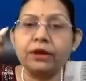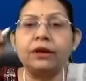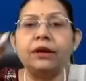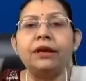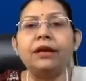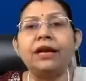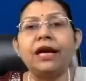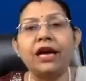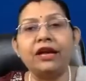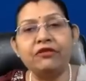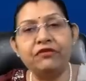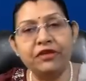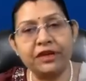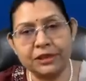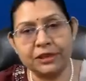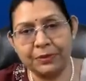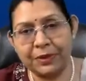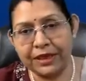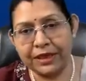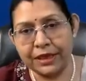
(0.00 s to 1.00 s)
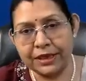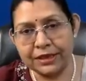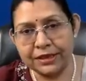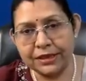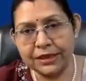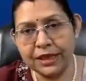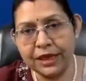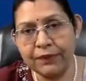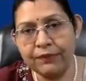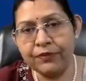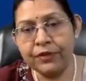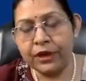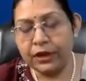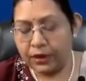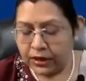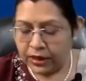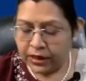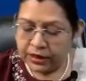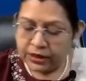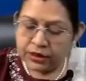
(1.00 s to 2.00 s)
life expectancy.
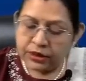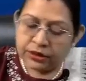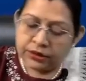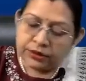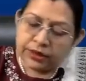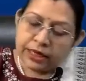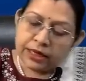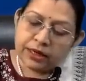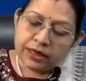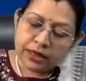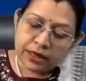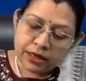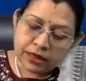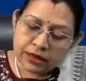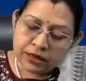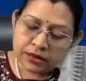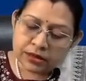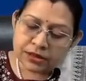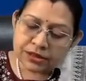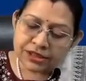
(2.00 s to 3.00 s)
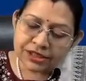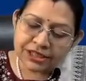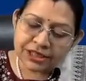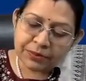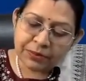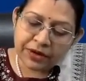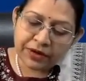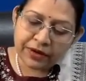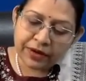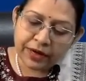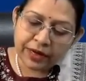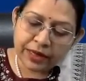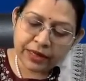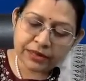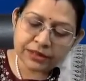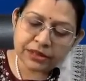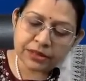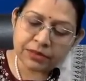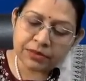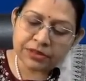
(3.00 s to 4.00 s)
Then symmetry
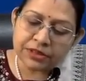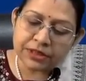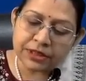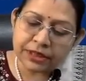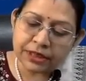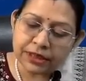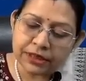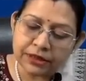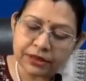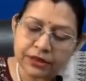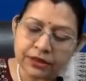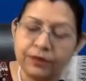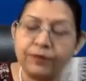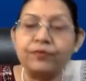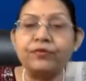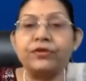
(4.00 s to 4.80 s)
is representing the